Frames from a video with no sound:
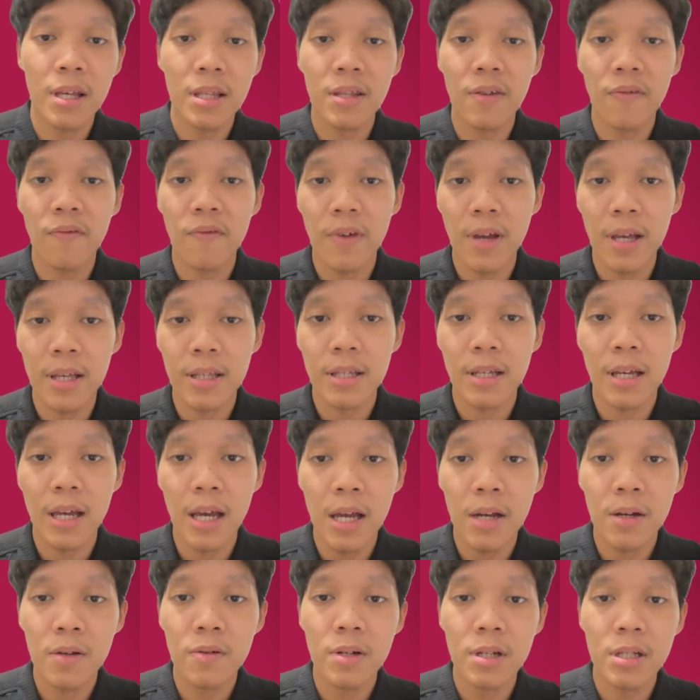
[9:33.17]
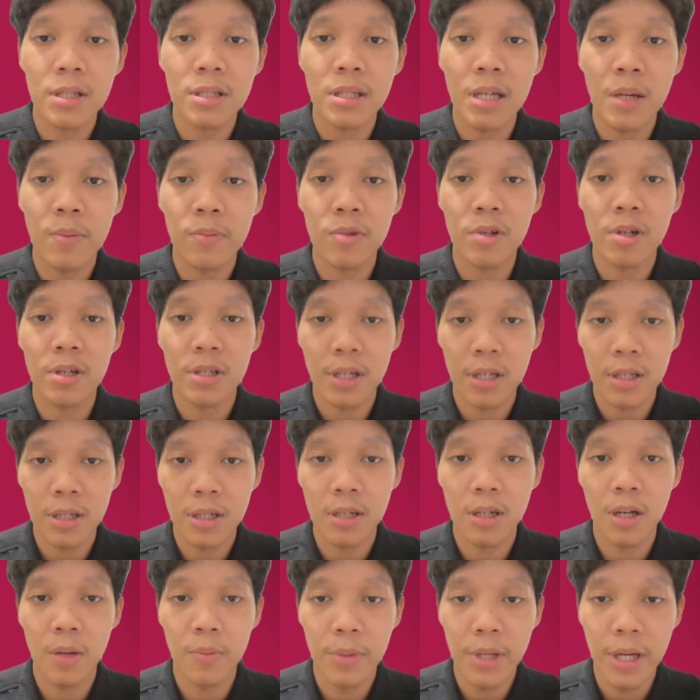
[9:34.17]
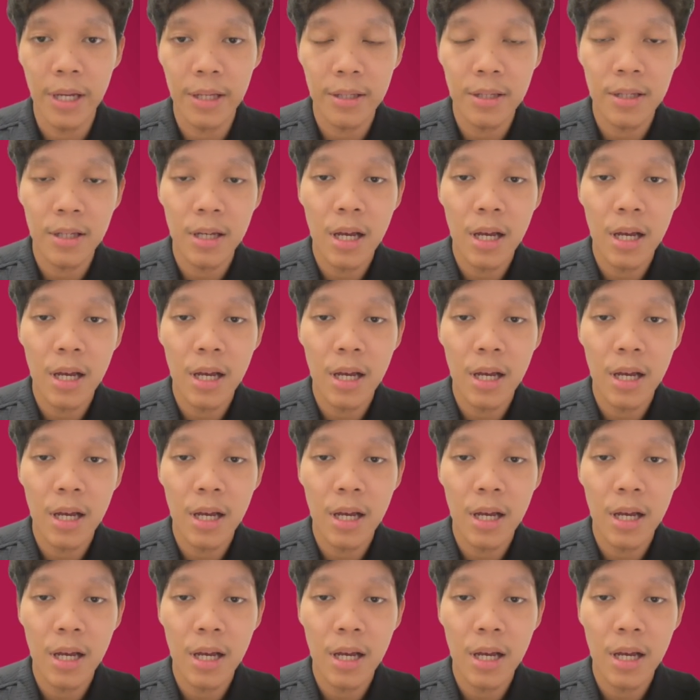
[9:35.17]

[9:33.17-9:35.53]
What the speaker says: interface, and real-time transaction updates.